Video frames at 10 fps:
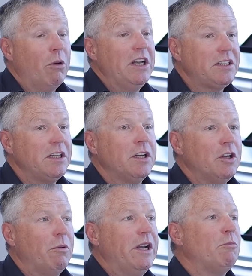Well, listen,
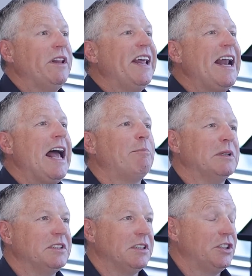when that
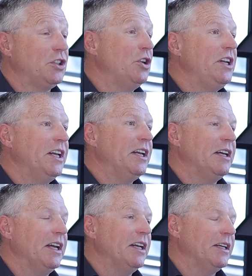happens, and certainly
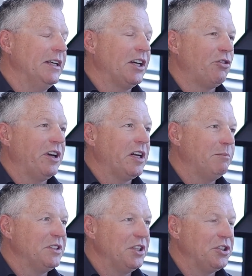in a critical
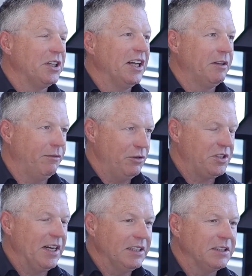position like first
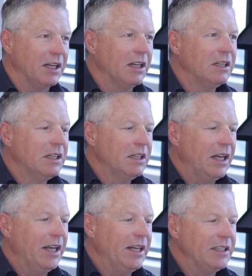centre,
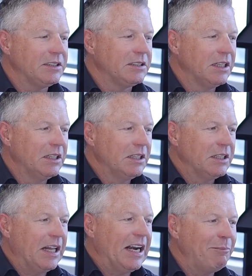is
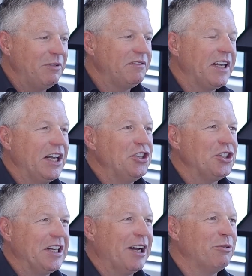that
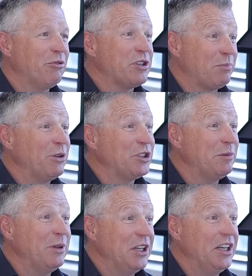amplification now, the
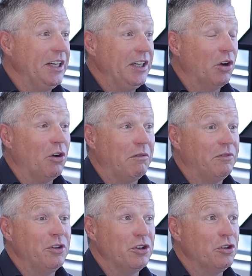responsibility of
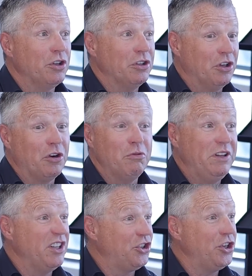the not
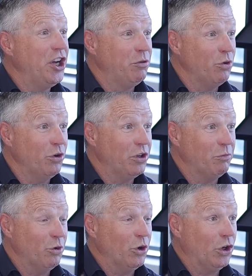only the shared
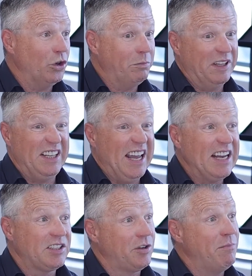workload, but the
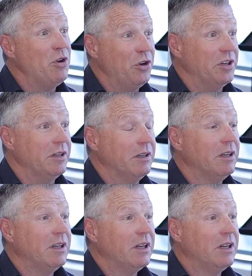extra burden